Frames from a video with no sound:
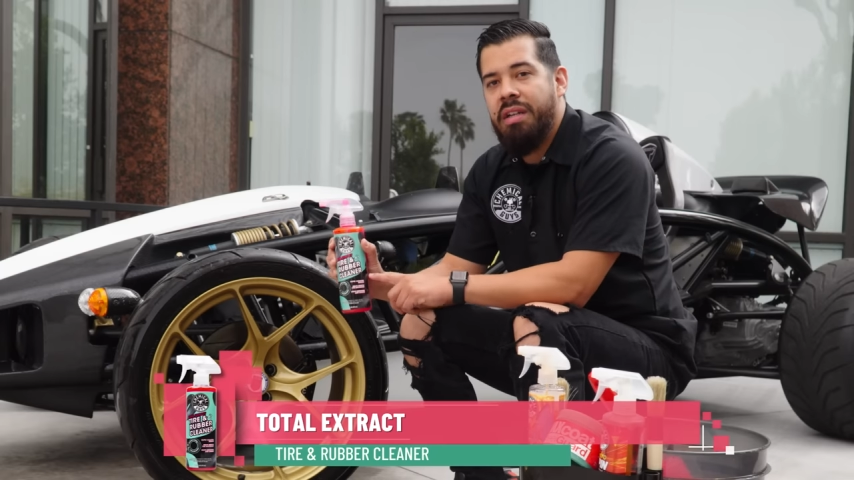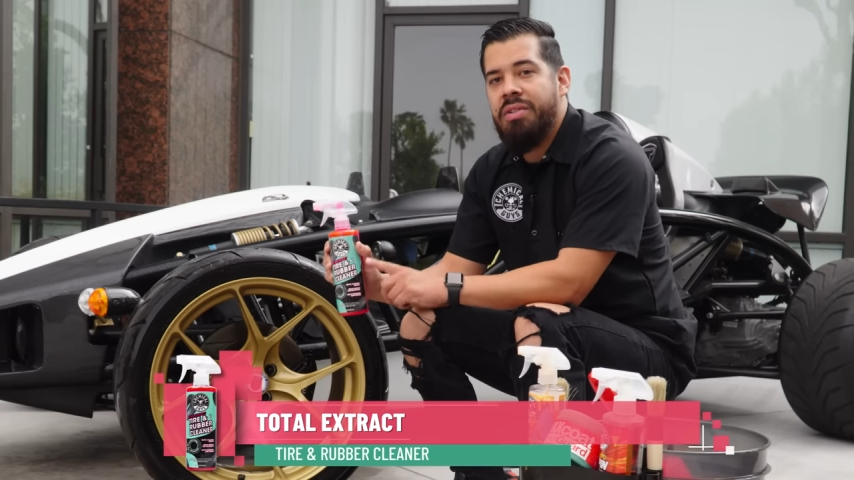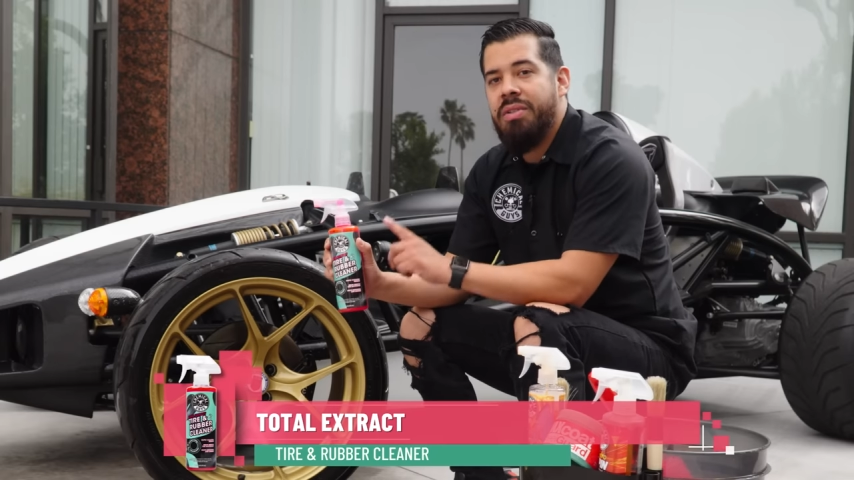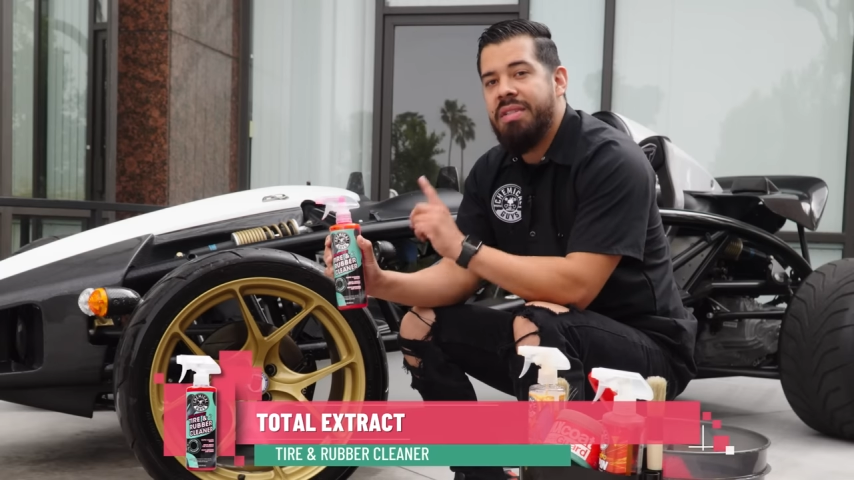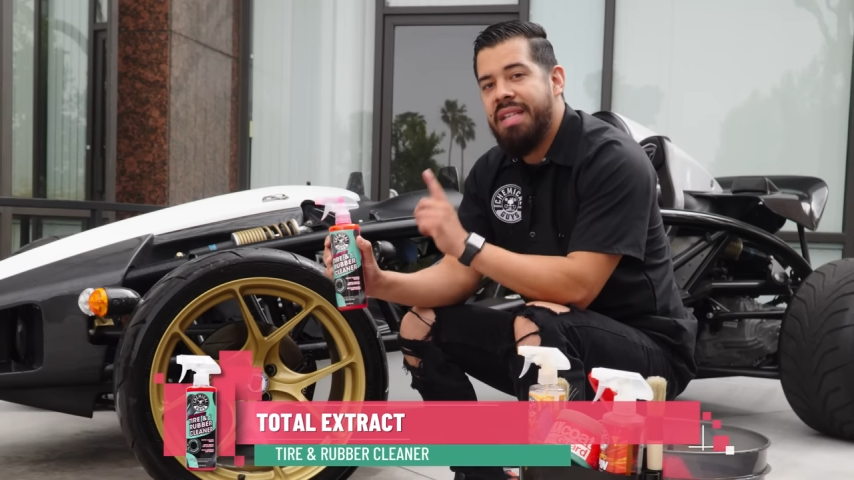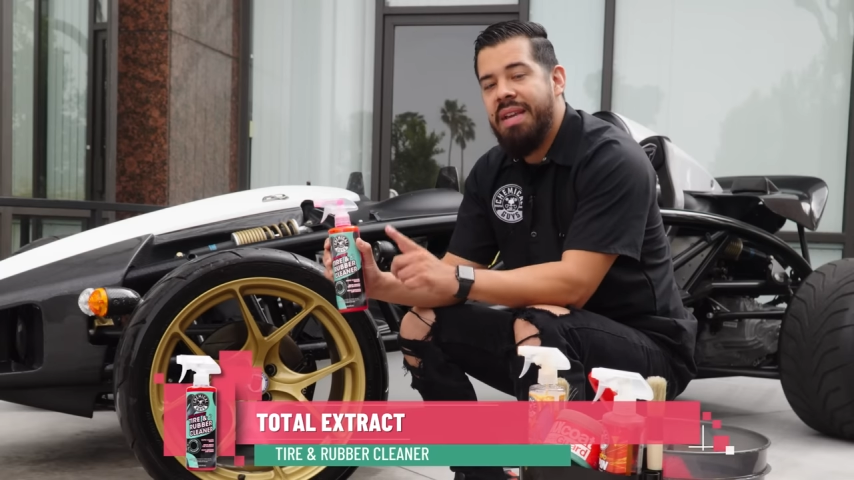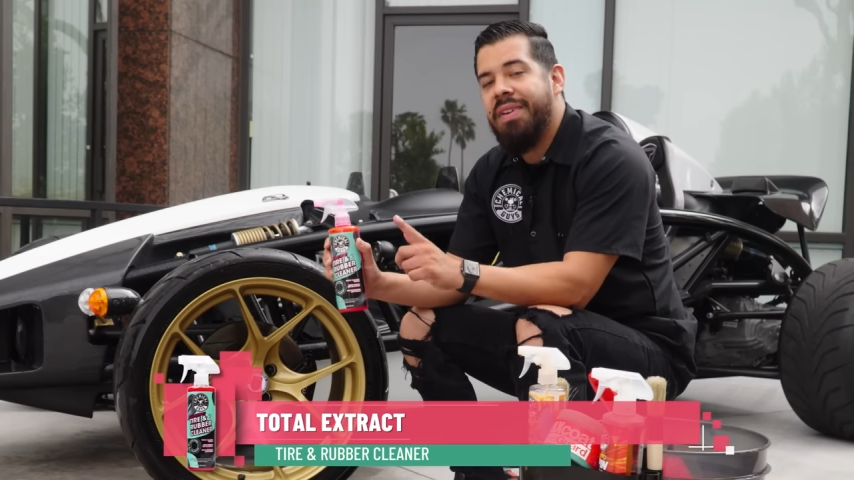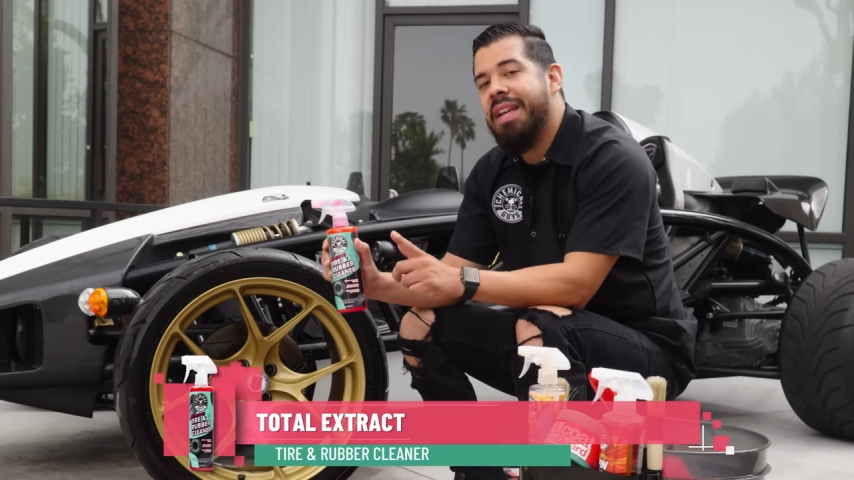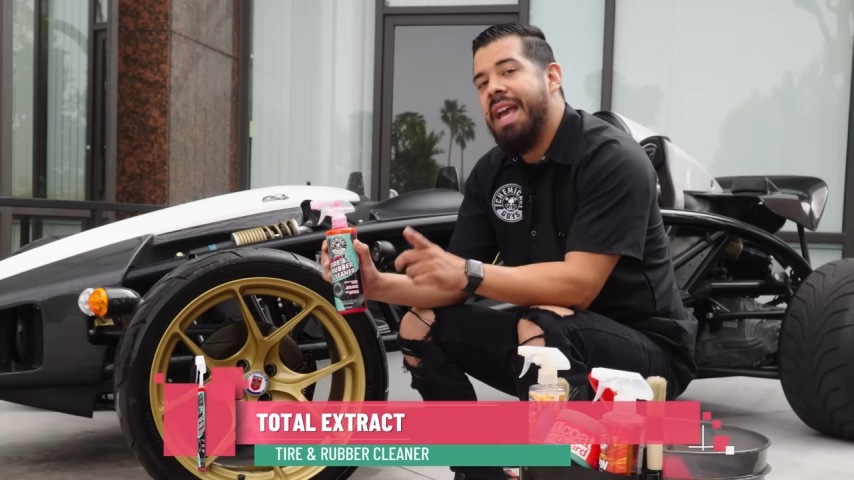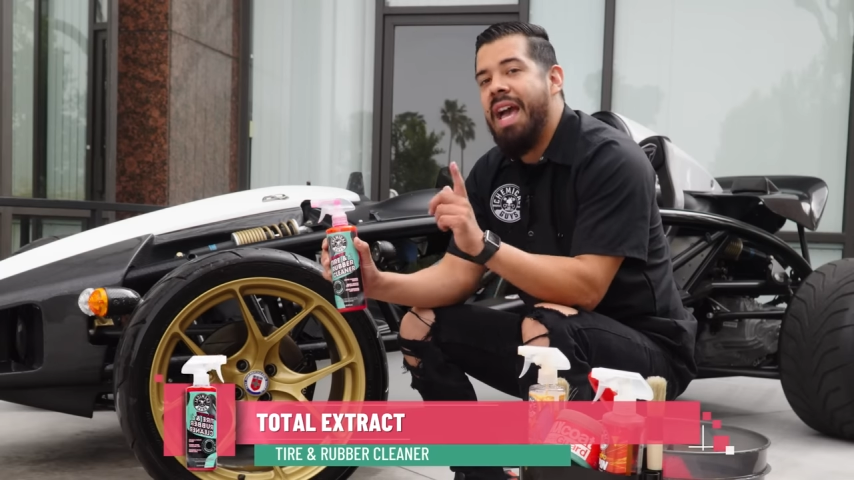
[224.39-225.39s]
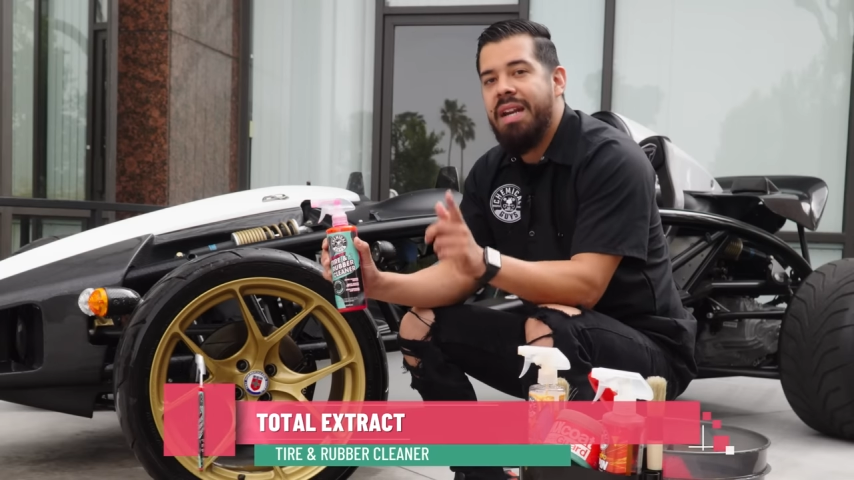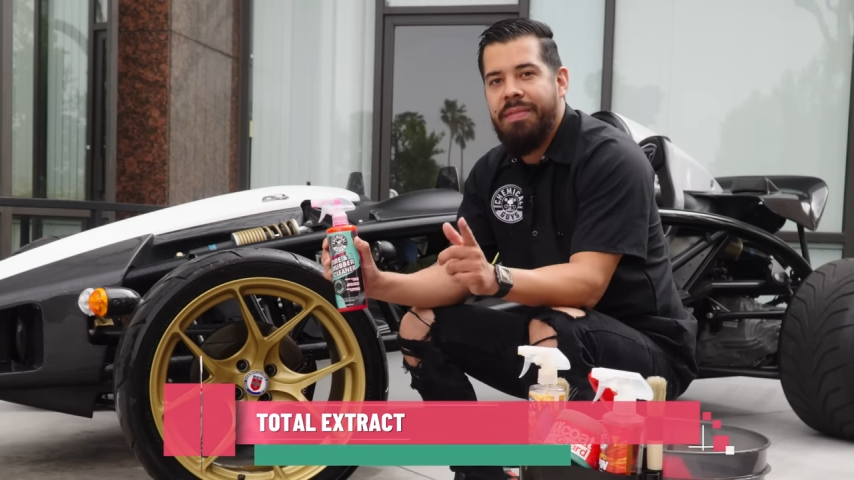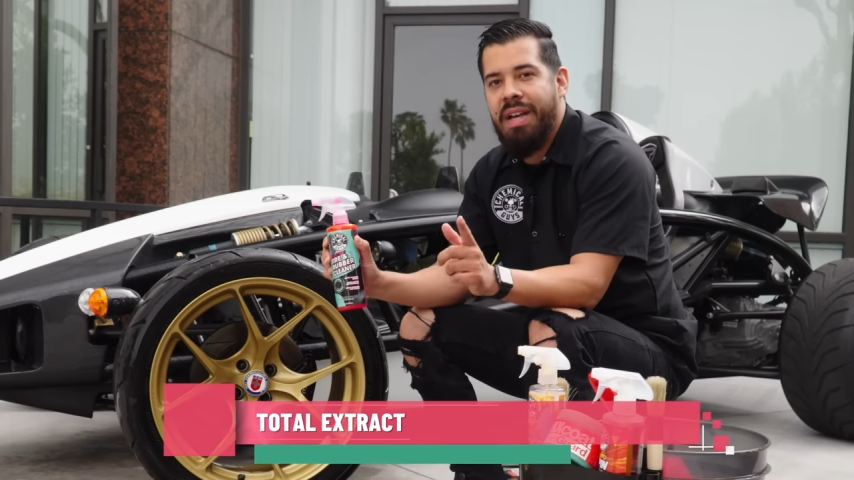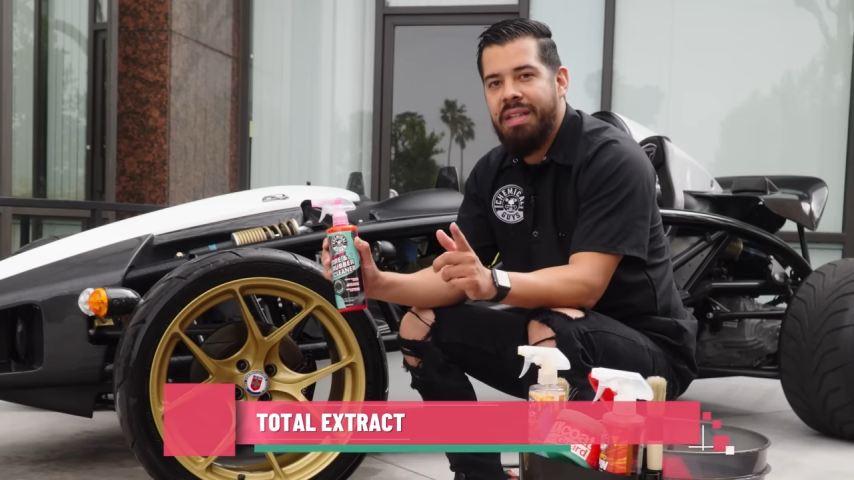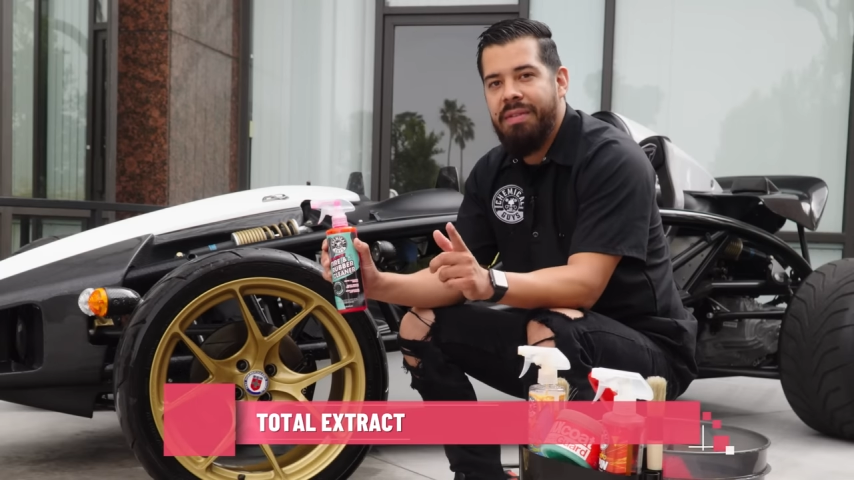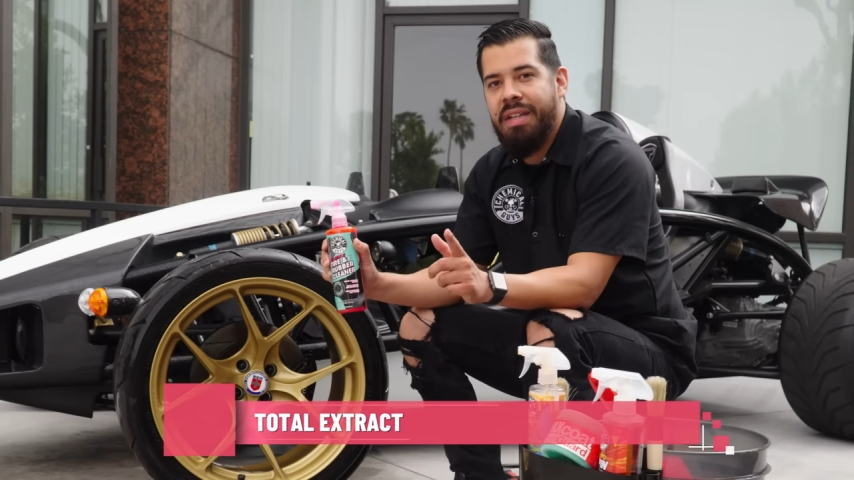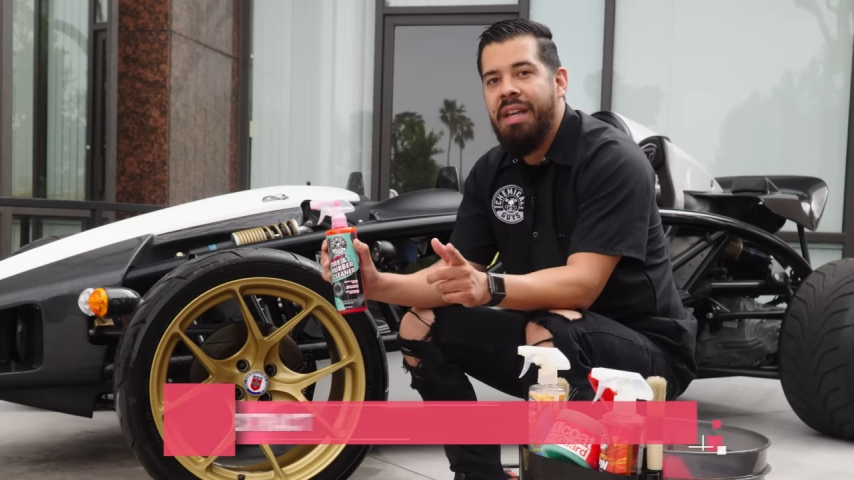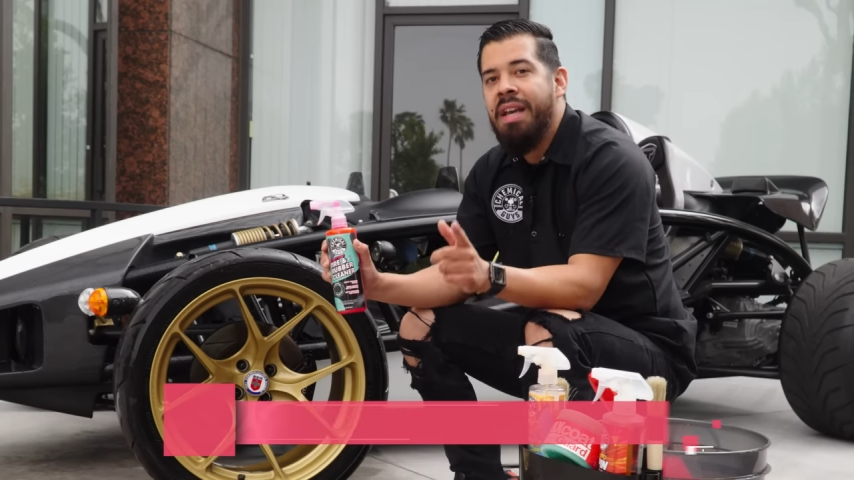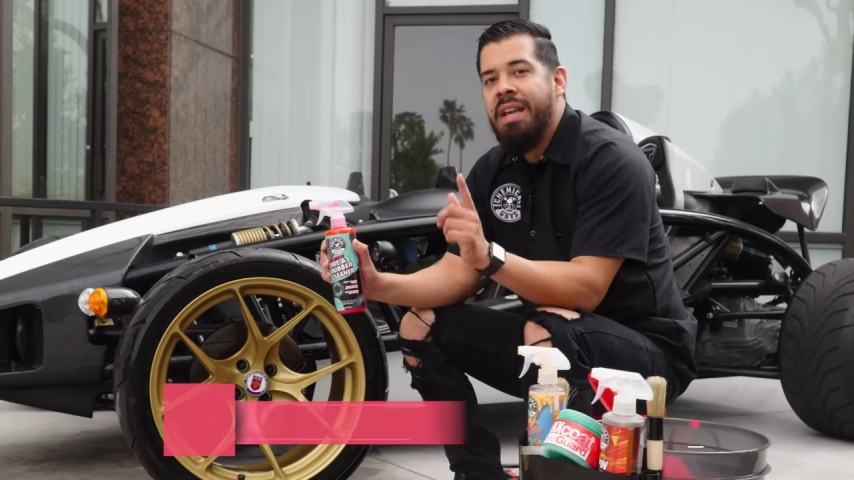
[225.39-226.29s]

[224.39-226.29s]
to safely and effectively